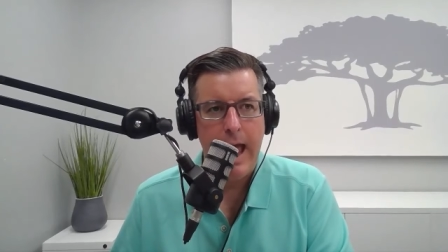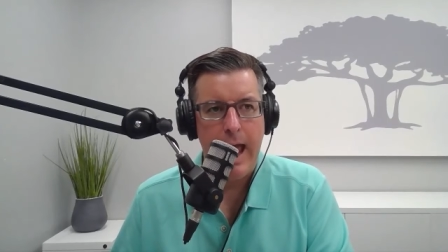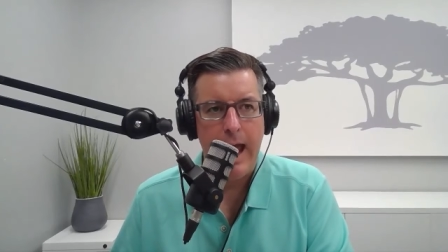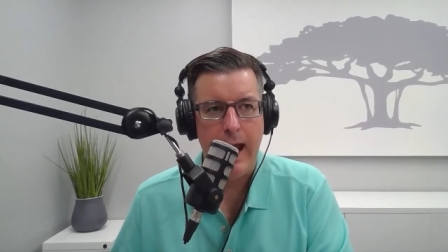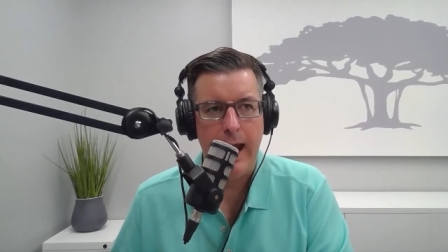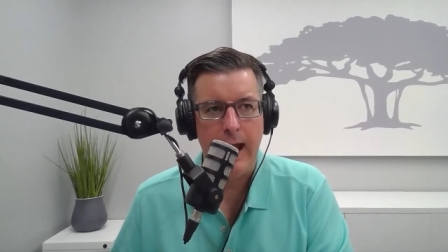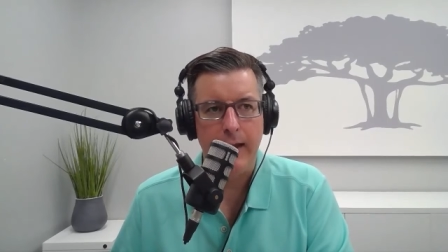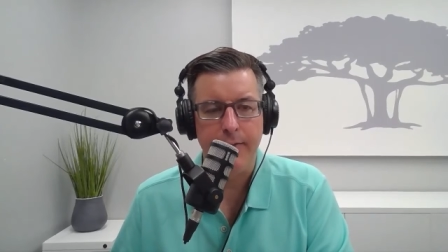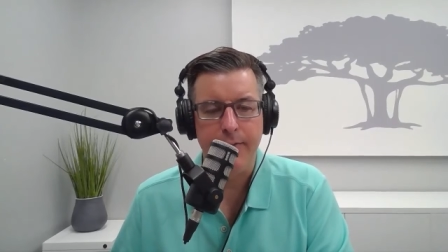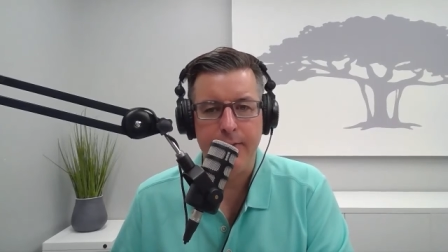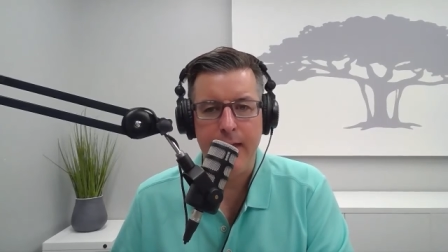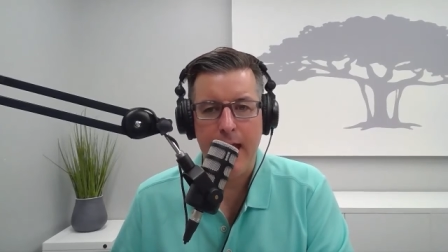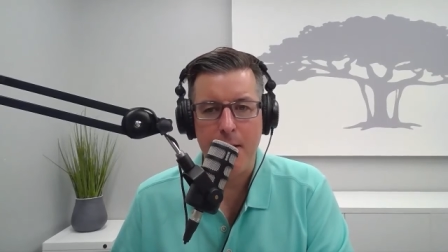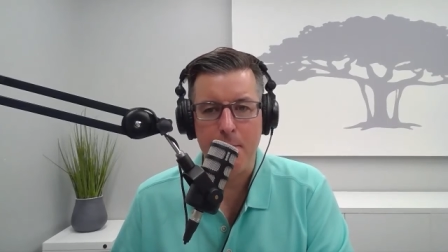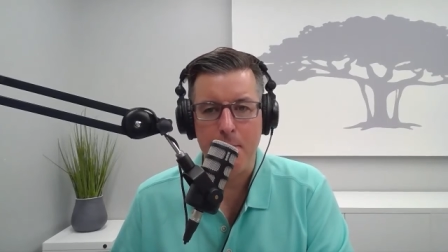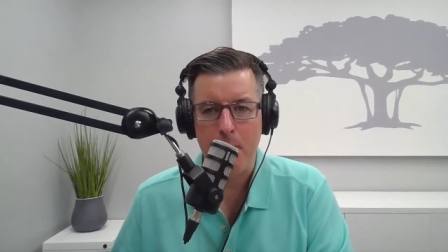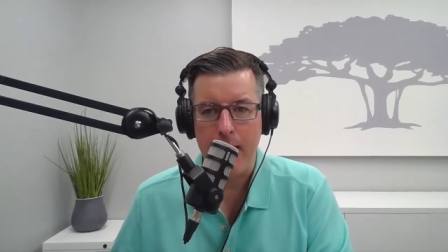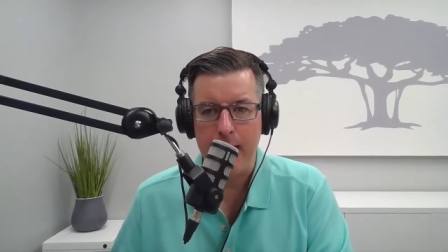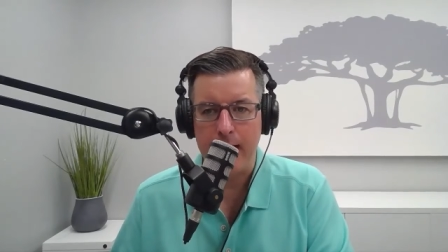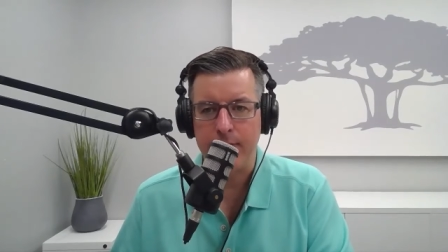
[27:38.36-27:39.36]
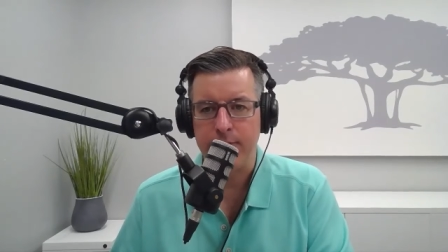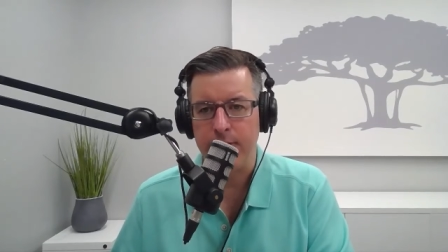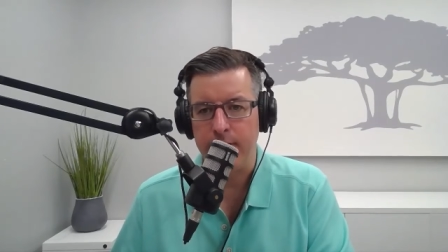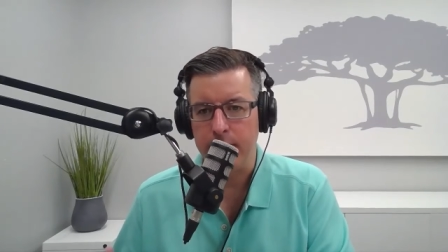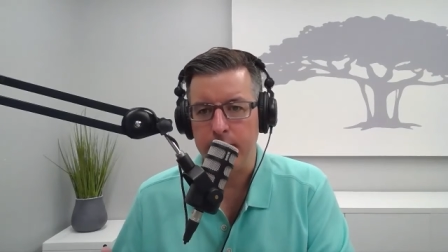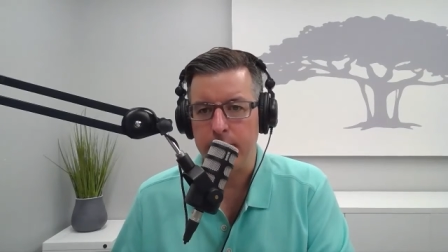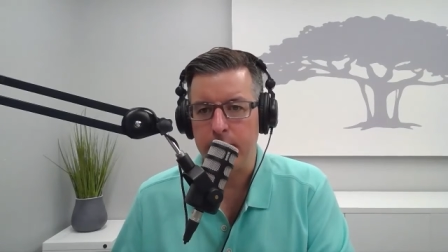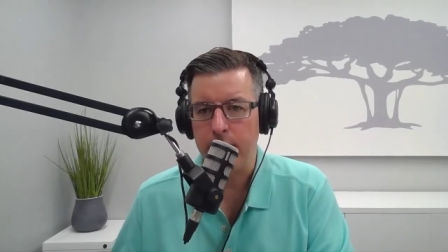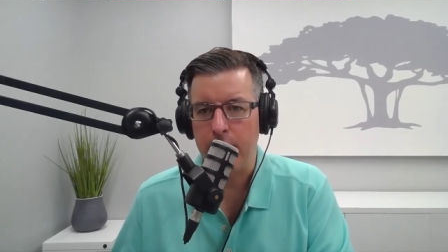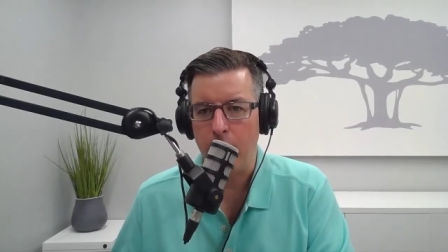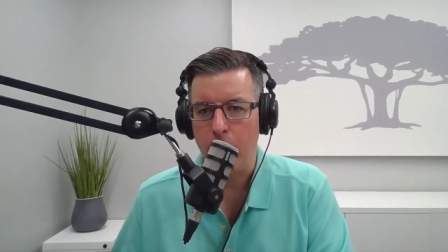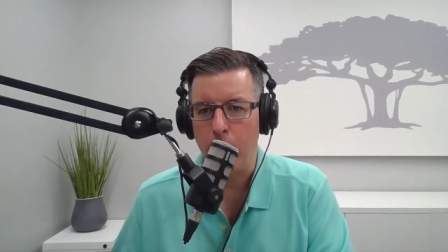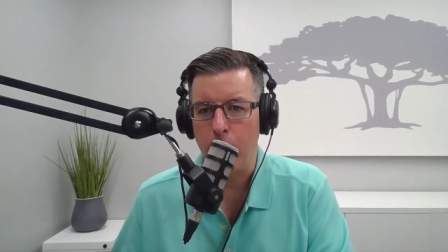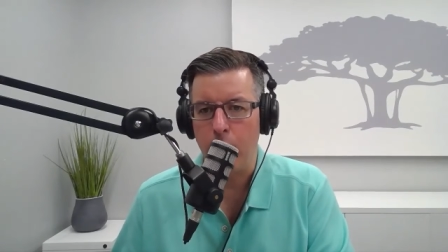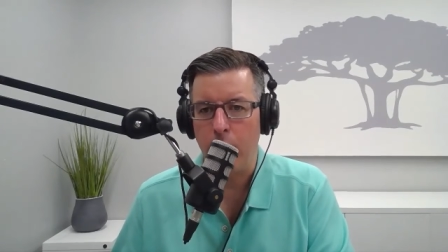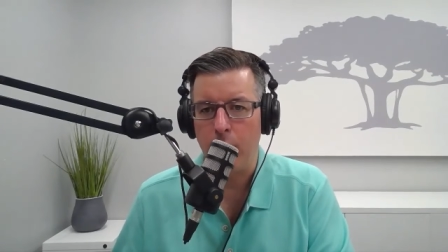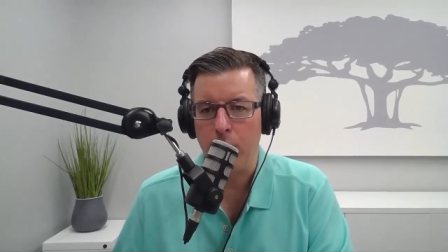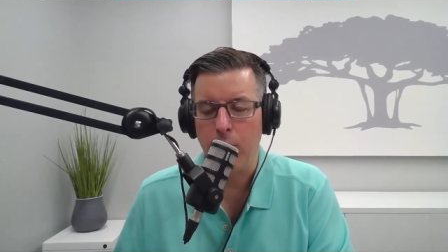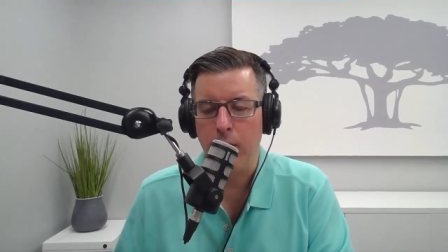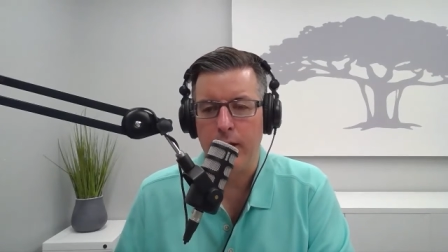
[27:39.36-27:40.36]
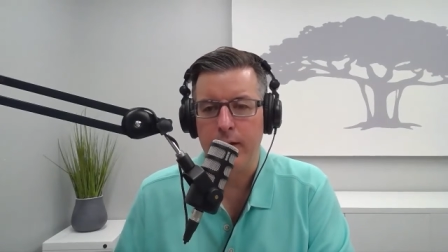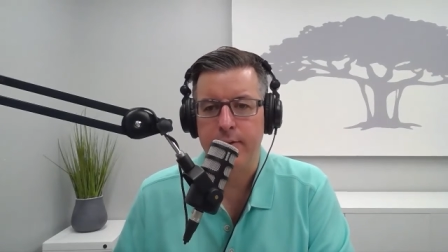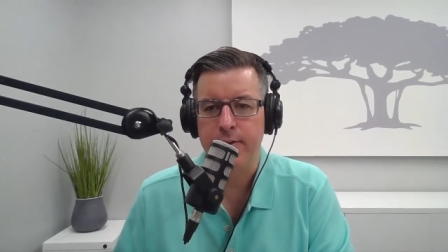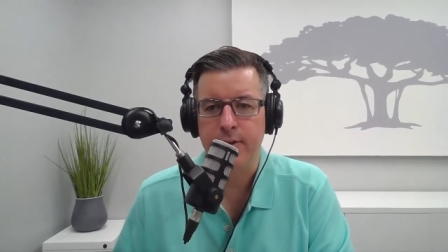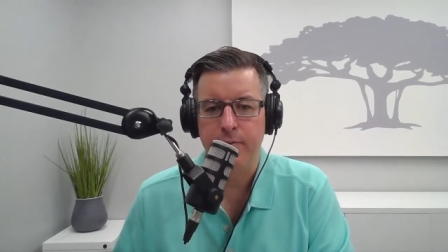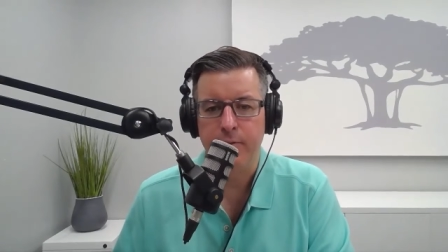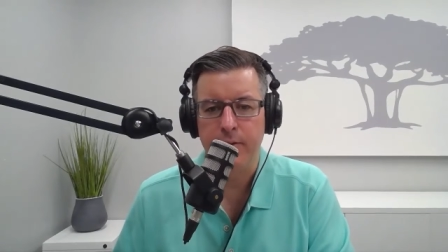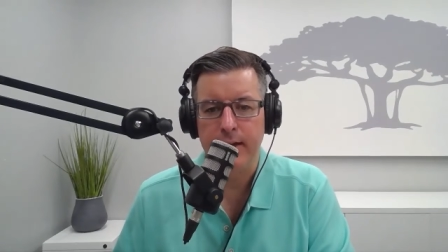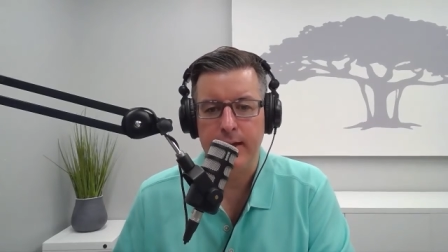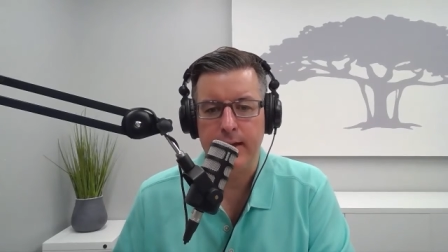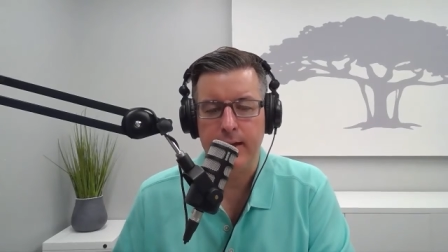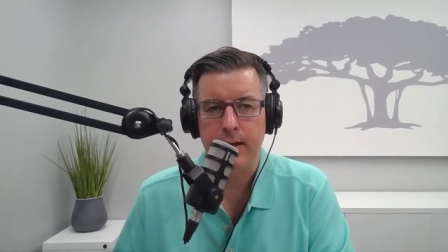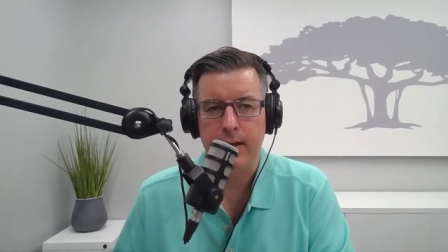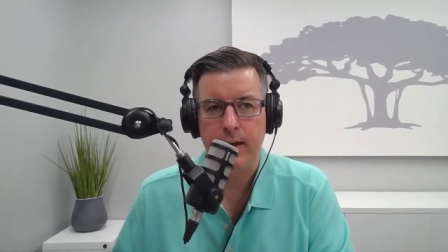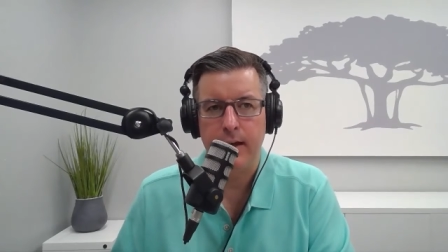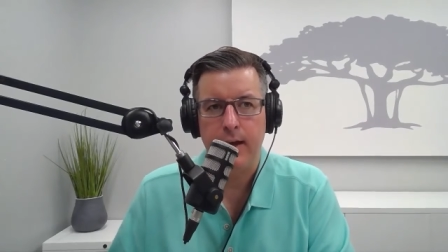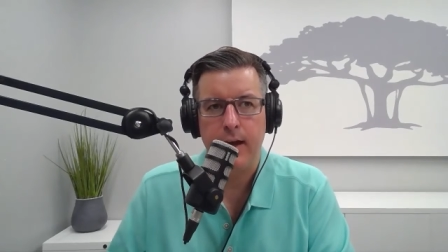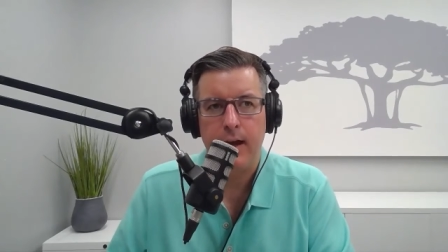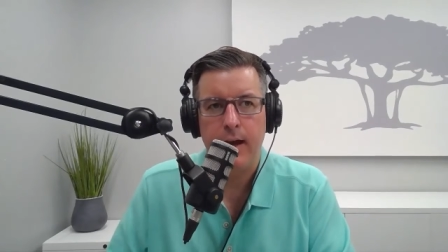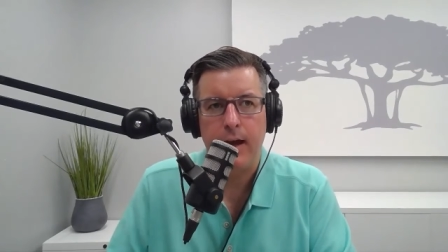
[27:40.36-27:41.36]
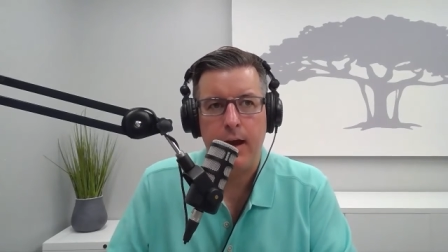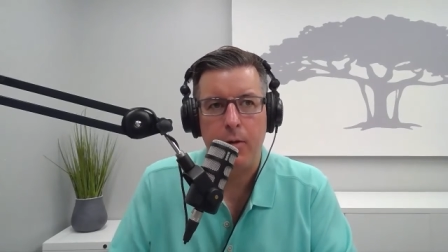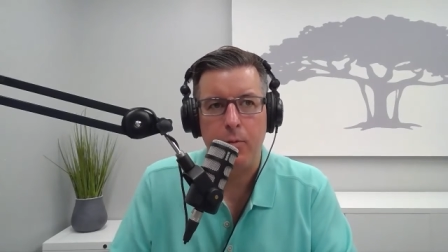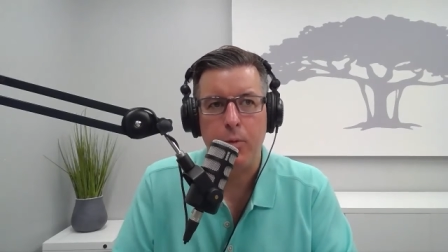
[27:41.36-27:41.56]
And that makes it, you know, relatively, uh,